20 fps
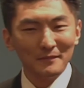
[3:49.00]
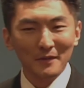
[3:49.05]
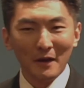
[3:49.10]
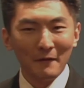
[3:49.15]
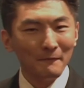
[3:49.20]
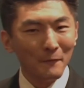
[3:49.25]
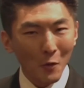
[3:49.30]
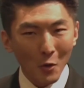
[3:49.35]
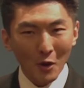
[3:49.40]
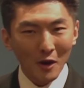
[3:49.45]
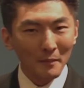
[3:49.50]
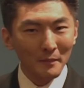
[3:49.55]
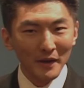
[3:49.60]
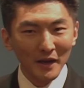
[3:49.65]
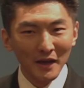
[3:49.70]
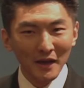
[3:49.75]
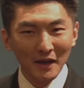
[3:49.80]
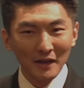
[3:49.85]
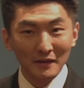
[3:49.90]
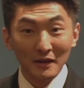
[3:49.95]
forearm
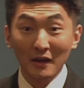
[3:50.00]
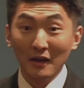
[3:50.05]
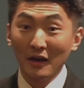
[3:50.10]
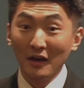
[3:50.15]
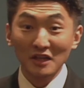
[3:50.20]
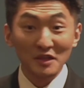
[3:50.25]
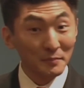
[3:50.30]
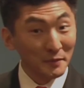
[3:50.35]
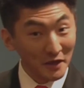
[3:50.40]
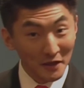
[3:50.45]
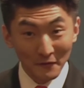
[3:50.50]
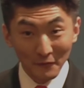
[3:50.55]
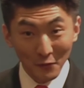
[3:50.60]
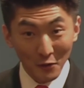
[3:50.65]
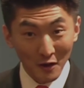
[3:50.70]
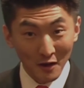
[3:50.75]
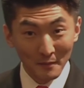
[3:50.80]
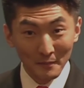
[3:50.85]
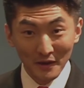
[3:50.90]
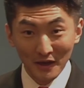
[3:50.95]
hit, a spinning
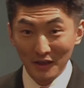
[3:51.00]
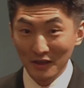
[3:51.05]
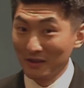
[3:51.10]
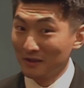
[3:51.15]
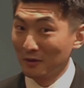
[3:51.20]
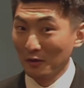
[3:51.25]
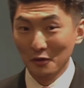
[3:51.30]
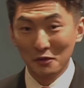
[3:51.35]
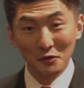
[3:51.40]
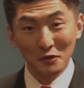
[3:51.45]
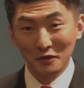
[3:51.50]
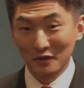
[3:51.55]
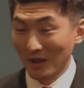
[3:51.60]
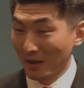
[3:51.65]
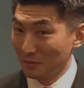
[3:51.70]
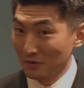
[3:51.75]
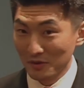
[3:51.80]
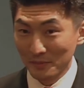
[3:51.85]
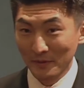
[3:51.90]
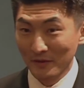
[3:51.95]
forearm hit, go to a
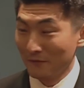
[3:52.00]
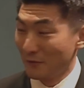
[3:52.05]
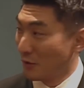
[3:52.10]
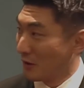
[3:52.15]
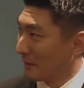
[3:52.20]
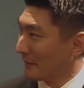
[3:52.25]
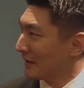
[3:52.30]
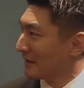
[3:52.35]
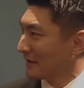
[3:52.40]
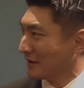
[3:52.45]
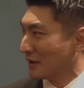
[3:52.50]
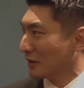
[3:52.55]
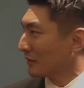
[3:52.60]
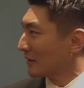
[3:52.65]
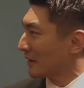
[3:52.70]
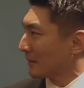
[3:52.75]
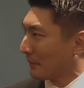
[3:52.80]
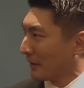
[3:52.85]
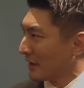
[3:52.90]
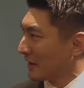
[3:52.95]
double spin forearm hit,
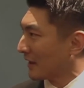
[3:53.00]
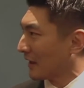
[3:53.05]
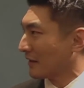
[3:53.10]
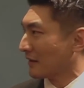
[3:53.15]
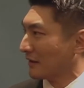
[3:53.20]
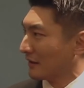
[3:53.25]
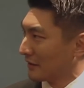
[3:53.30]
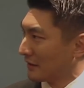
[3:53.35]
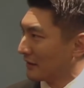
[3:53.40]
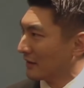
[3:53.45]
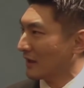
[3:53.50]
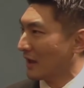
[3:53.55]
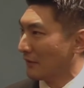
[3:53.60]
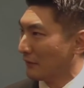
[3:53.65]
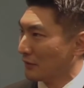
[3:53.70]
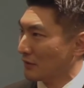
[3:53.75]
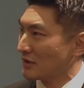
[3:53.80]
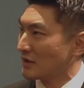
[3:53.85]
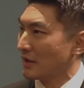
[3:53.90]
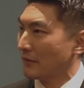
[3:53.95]
depending on the
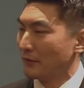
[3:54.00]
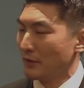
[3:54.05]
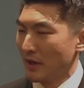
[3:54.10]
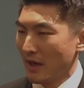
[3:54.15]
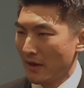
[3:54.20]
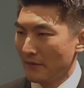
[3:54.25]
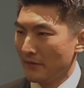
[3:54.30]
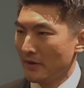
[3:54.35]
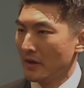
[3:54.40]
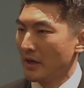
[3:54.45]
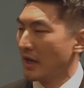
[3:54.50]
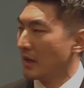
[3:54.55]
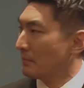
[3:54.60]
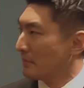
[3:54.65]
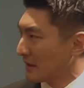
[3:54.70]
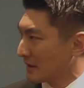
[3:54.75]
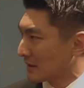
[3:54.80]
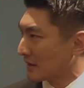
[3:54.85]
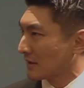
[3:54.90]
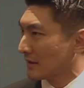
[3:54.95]
levels. If you have a
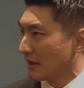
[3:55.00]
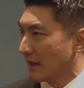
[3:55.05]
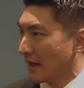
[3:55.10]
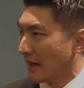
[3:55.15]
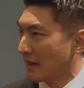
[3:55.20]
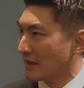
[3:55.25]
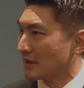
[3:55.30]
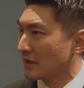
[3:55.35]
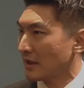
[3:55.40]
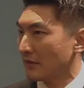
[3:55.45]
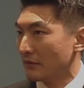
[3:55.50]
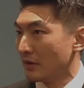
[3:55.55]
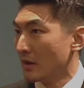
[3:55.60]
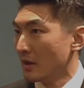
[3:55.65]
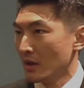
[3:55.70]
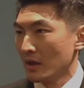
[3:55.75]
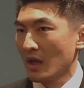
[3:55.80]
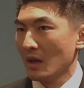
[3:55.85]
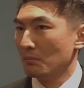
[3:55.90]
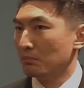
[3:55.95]
mixed class,
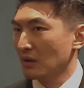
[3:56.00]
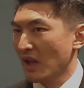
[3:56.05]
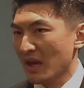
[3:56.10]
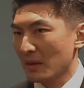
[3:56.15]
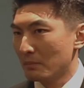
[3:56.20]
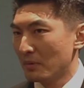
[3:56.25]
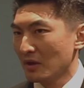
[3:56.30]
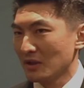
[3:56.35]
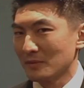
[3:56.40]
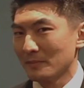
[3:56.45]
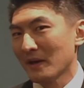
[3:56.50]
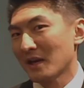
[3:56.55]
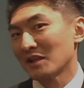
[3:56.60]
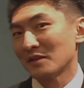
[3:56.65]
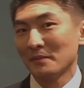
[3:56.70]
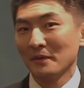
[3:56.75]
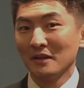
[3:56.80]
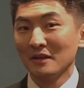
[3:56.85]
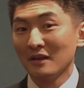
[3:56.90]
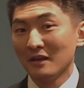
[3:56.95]
give black belts back
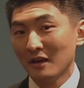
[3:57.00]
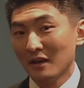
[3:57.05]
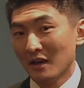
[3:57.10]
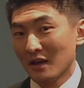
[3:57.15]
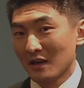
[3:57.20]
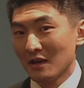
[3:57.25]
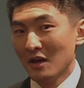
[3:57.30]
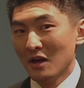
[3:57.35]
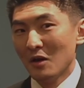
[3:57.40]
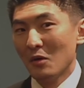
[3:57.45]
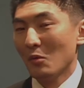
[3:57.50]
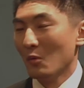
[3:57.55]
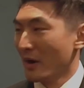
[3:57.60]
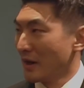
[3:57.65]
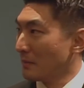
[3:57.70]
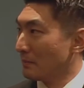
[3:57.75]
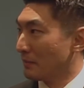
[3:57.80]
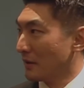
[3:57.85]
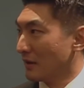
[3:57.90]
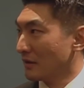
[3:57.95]
spin kick,
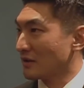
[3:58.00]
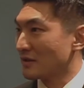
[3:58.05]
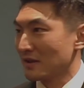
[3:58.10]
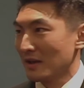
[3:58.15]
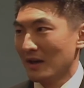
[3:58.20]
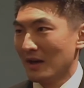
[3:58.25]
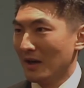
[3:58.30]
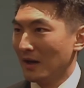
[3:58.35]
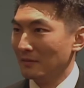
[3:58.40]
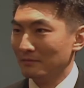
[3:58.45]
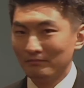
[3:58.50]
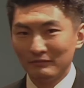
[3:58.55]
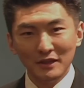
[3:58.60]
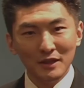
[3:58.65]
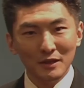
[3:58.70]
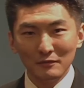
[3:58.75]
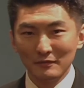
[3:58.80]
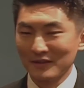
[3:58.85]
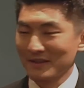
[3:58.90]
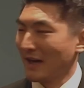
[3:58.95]
white belts,
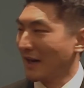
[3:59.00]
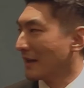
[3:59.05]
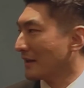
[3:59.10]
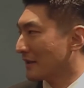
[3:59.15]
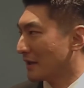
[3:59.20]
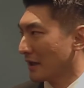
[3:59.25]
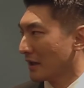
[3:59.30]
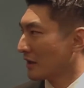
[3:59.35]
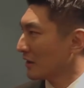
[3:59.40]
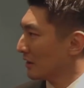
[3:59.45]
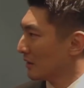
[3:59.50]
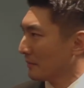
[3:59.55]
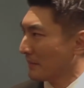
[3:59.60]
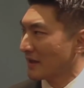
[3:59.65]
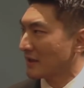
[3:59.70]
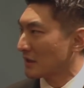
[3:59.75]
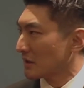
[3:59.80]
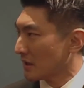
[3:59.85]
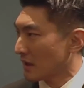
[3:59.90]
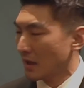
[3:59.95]
side kick, mix it